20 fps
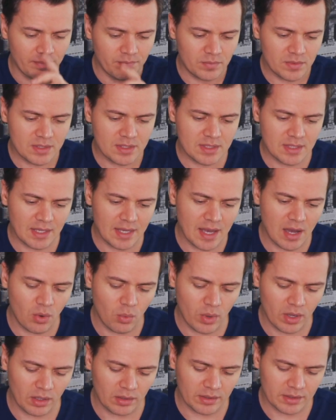see how
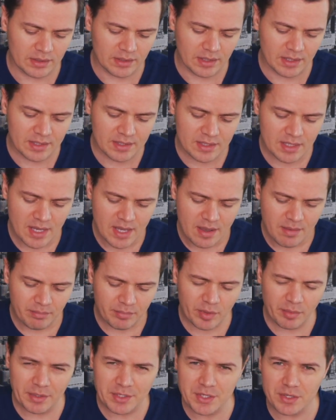well it does.
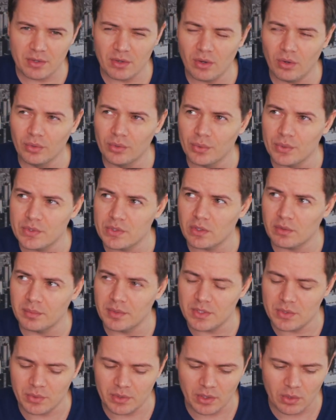Pretty much all those
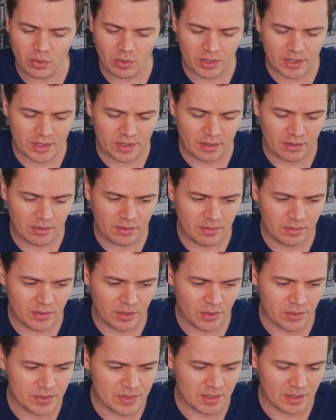sermons are recorded
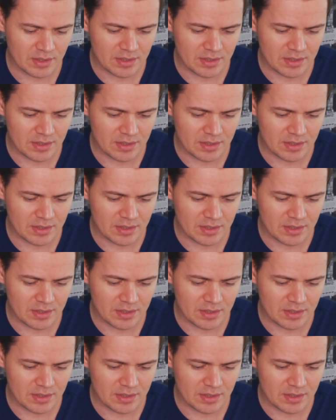using